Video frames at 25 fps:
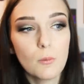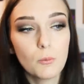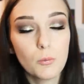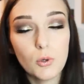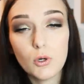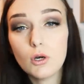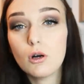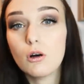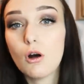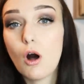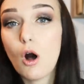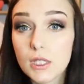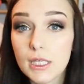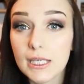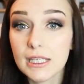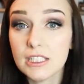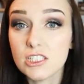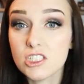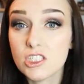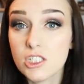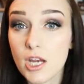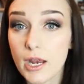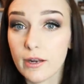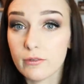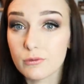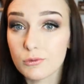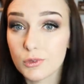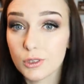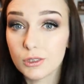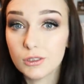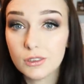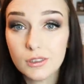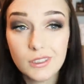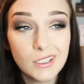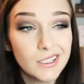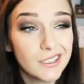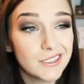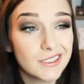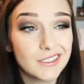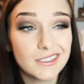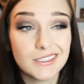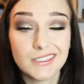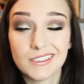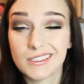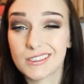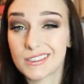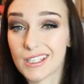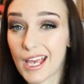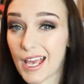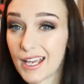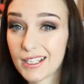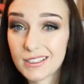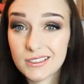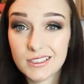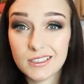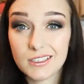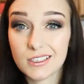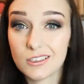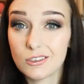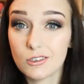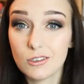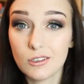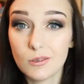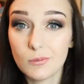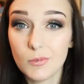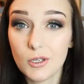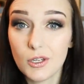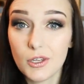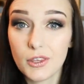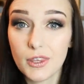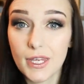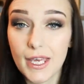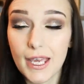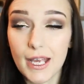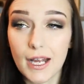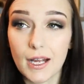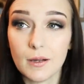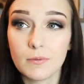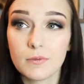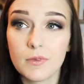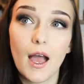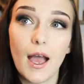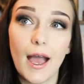but in general, sex is a normal thing.